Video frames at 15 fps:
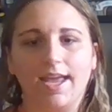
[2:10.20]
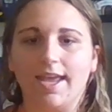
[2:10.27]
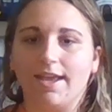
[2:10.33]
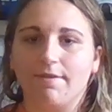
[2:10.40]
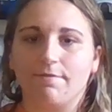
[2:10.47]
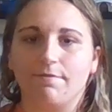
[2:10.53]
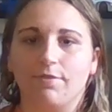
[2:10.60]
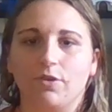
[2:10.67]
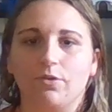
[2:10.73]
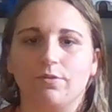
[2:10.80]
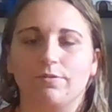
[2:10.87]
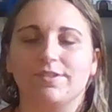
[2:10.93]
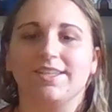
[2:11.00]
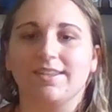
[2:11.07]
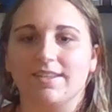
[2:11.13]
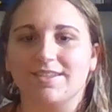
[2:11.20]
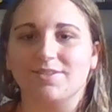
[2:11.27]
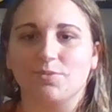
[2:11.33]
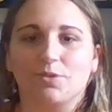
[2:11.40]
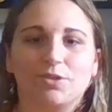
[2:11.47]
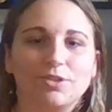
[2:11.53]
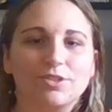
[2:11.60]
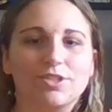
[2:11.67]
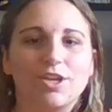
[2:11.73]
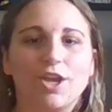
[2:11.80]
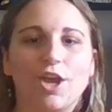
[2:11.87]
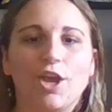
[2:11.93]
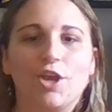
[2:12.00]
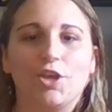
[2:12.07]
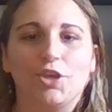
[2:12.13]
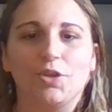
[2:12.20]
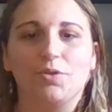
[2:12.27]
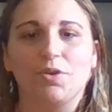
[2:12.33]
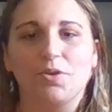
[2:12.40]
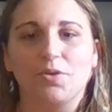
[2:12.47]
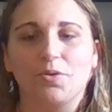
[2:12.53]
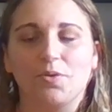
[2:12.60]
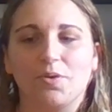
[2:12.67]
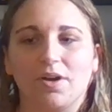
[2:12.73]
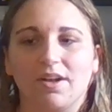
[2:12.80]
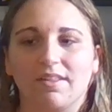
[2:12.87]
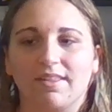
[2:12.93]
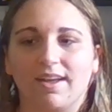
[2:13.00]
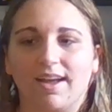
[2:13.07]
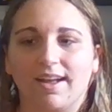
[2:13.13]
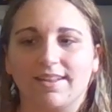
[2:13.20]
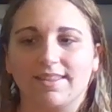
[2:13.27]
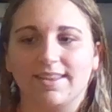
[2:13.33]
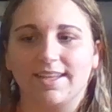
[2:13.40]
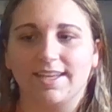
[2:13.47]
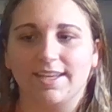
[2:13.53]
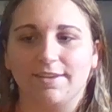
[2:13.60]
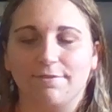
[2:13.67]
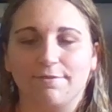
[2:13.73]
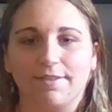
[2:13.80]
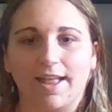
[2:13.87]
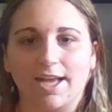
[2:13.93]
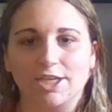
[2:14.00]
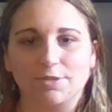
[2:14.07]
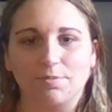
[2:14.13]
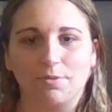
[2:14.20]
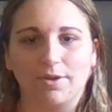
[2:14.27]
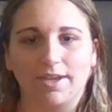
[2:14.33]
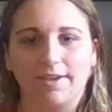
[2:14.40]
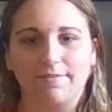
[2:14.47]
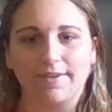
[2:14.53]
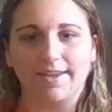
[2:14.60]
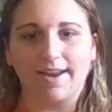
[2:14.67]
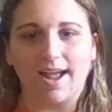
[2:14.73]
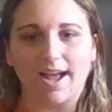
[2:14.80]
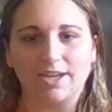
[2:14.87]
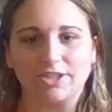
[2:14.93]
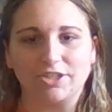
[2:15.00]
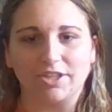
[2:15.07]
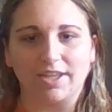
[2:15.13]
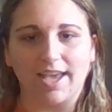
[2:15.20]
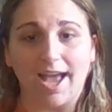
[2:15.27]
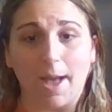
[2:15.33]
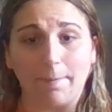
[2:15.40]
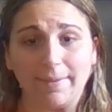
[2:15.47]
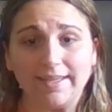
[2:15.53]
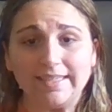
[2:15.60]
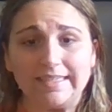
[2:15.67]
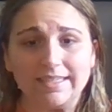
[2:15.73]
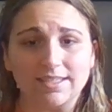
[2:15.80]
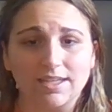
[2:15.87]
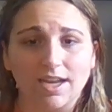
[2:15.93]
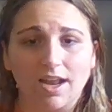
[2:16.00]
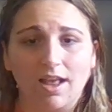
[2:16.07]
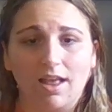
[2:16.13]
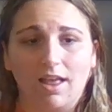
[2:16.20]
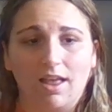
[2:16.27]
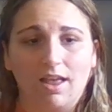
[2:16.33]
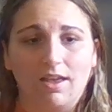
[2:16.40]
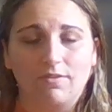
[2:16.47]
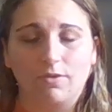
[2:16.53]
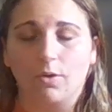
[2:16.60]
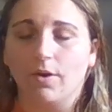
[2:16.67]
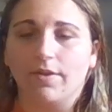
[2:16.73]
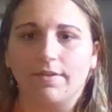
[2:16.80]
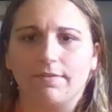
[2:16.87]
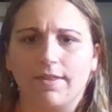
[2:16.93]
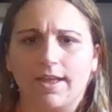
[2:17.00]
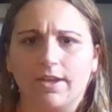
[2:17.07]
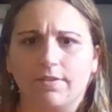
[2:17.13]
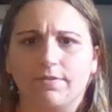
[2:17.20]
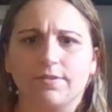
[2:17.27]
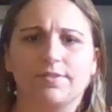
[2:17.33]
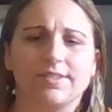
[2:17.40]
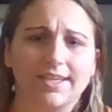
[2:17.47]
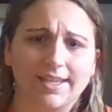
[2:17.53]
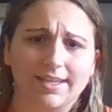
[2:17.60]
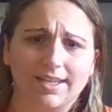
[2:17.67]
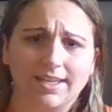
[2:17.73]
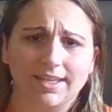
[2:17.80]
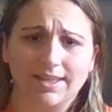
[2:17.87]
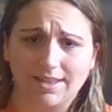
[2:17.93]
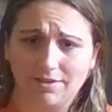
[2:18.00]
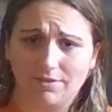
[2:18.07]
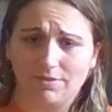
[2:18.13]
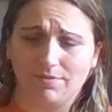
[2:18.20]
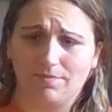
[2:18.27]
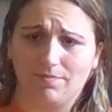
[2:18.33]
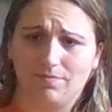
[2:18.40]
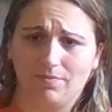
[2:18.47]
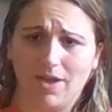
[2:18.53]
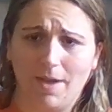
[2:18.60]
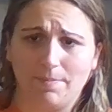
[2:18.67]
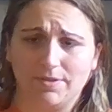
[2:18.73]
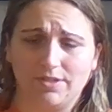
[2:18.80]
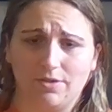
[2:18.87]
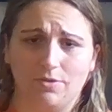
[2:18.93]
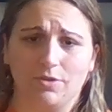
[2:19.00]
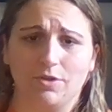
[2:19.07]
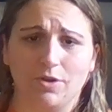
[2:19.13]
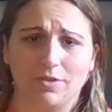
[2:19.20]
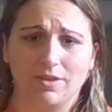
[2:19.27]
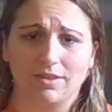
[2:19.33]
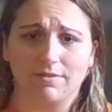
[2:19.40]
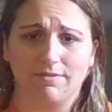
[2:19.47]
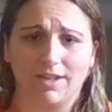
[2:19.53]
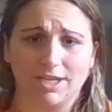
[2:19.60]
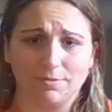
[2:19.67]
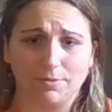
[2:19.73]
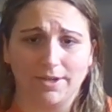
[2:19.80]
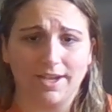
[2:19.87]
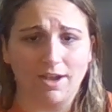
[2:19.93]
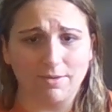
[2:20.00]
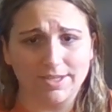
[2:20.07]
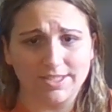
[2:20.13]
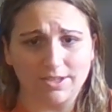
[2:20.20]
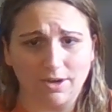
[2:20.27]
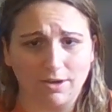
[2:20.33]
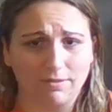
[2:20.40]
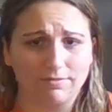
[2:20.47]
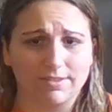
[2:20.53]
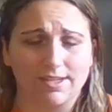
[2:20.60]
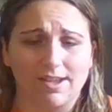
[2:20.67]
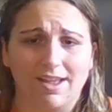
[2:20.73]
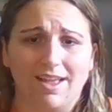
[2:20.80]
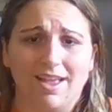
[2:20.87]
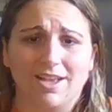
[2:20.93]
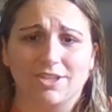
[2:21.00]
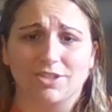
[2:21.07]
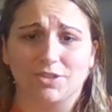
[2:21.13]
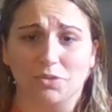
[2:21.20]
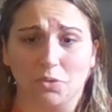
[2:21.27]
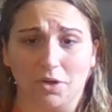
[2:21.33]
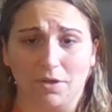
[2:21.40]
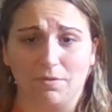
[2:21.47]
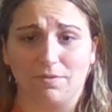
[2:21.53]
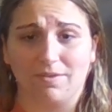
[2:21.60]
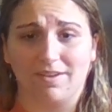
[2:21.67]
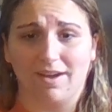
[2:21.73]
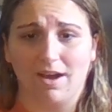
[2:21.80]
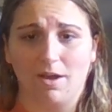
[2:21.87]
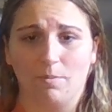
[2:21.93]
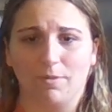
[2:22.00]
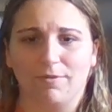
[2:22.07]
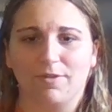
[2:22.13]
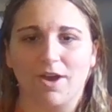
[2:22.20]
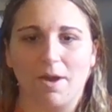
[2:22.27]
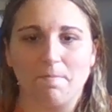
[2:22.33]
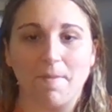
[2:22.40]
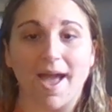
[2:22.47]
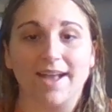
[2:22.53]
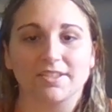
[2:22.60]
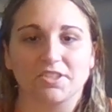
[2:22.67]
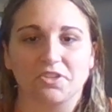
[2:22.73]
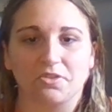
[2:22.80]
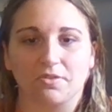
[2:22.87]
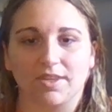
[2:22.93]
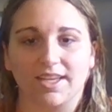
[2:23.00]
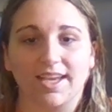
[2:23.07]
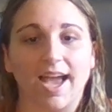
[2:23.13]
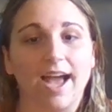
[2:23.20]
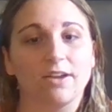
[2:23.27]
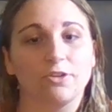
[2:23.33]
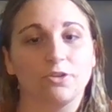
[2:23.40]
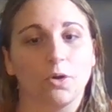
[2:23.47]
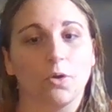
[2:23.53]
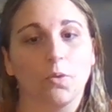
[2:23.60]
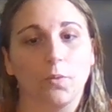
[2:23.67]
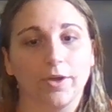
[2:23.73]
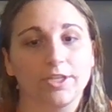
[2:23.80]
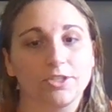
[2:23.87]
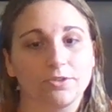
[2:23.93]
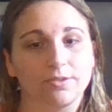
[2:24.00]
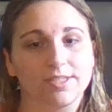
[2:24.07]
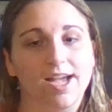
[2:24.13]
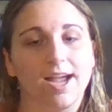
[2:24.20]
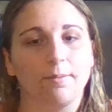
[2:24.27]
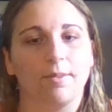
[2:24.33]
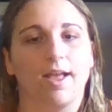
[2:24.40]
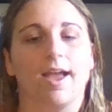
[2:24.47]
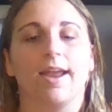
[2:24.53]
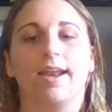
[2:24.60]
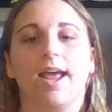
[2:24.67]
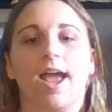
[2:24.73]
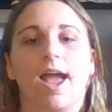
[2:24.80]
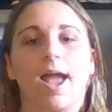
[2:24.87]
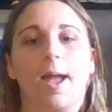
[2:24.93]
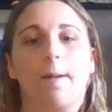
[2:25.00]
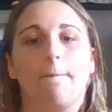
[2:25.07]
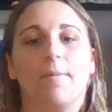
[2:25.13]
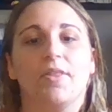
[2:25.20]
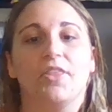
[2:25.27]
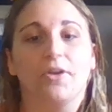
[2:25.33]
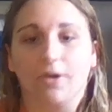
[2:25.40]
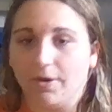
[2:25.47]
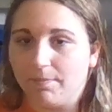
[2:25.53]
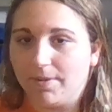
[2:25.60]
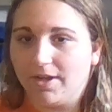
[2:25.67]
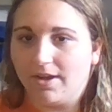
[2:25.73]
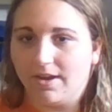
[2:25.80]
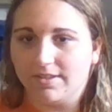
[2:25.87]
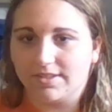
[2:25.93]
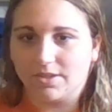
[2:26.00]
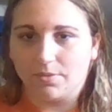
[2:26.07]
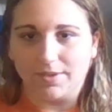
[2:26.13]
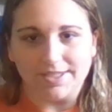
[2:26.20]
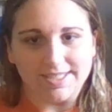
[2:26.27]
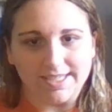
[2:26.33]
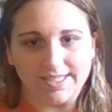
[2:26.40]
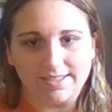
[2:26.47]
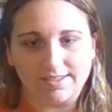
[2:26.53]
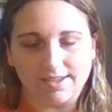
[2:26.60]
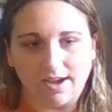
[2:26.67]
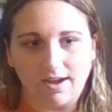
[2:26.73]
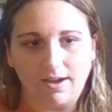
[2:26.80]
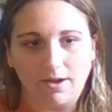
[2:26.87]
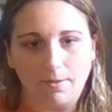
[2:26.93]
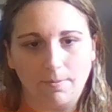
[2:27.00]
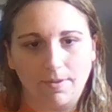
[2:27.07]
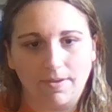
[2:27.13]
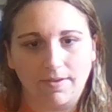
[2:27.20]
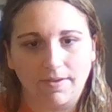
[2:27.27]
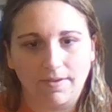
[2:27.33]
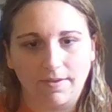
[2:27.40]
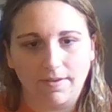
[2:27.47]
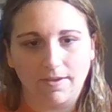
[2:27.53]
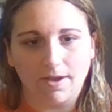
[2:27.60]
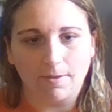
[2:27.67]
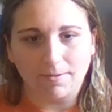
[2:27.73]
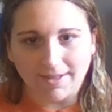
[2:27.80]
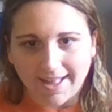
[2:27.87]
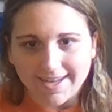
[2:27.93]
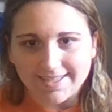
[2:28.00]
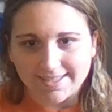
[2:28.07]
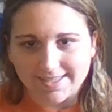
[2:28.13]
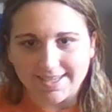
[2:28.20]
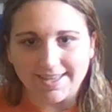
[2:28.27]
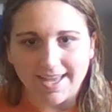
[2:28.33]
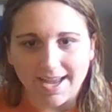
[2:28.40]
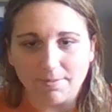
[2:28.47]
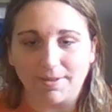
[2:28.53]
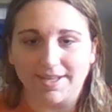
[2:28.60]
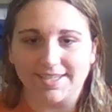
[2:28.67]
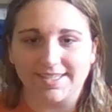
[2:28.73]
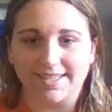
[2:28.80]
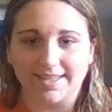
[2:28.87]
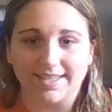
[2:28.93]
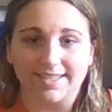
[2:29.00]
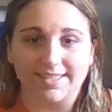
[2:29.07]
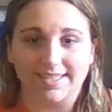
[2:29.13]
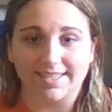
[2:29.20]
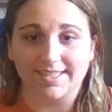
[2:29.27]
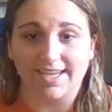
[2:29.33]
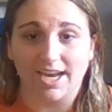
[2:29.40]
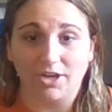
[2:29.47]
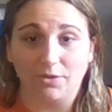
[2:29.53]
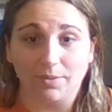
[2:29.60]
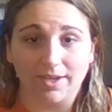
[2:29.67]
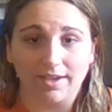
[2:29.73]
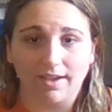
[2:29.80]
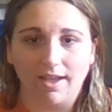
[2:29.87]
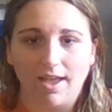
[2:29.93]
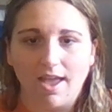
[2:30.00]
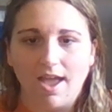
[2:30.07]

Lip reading: If you've seen this world, you know that the Flashpoint event actually happened, or if you've seen the episode, you know that the Flashpoint got resolved, sort of. We've gone back to the original timeline, but there have been consequences. I'm glad to see that. I'm glad to see that it's continuing.